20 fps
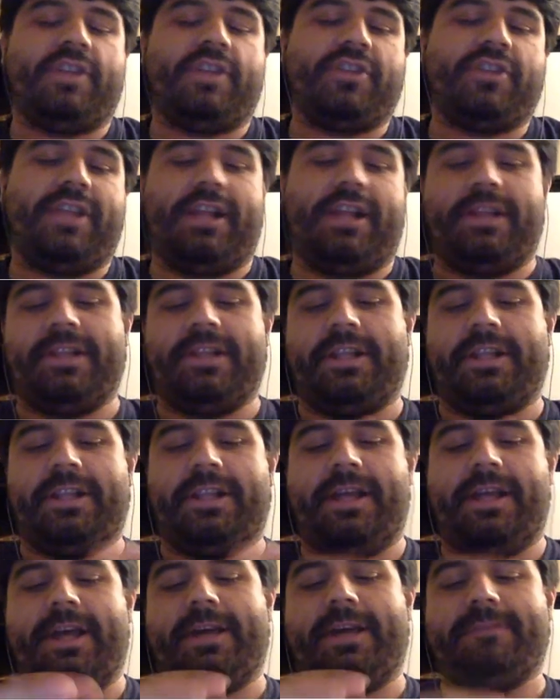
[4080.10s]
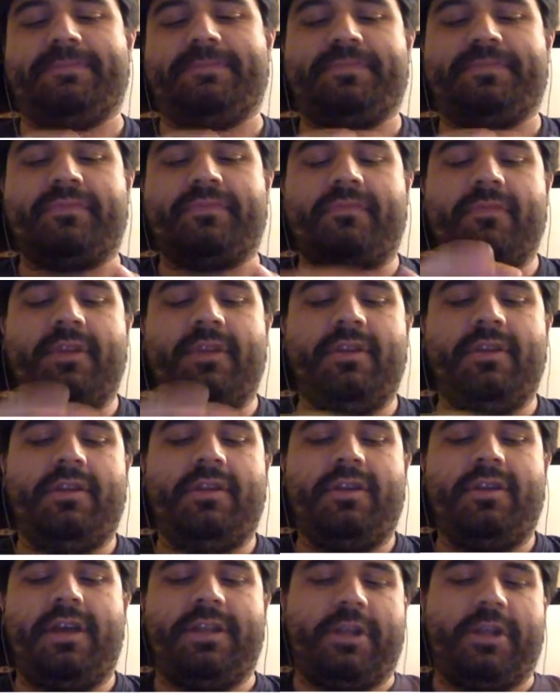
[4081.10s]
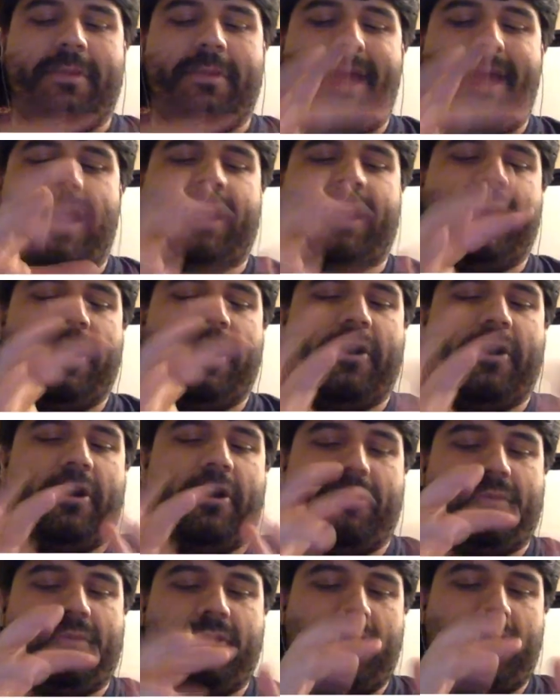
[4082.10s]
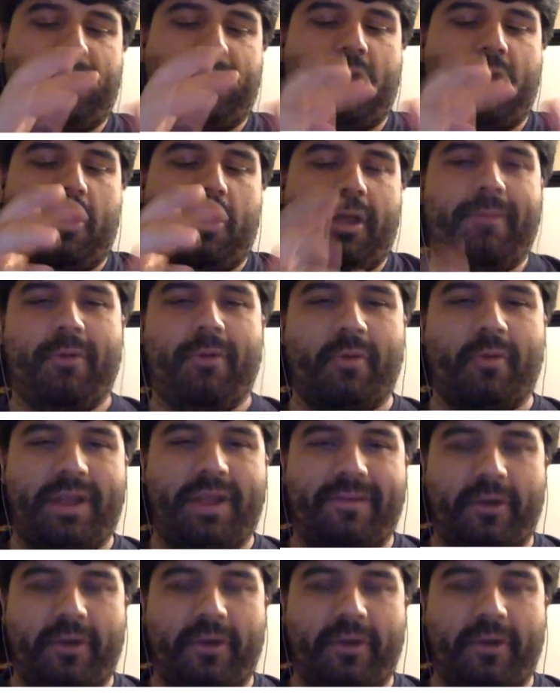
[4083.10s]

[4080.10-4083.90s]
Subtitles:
essentially like a little mannequin or golem or